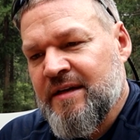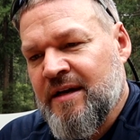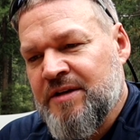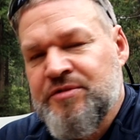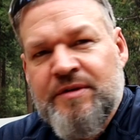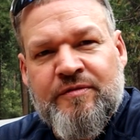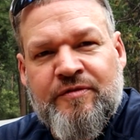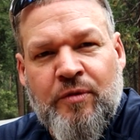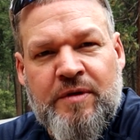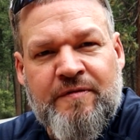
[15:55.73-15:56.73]

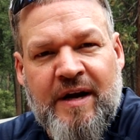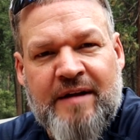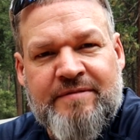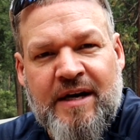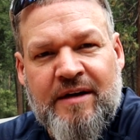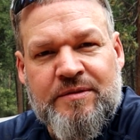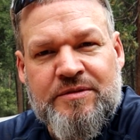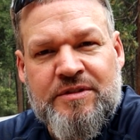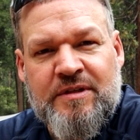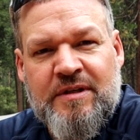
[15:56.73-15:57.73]

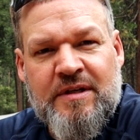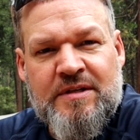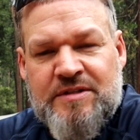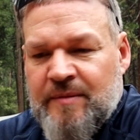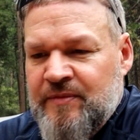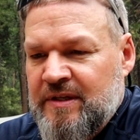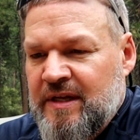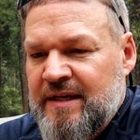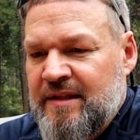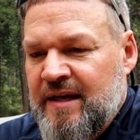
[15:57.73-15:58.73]
$145, something
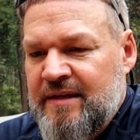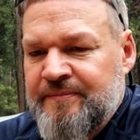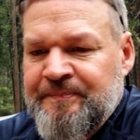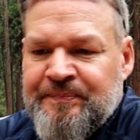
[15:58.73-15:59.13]
like that.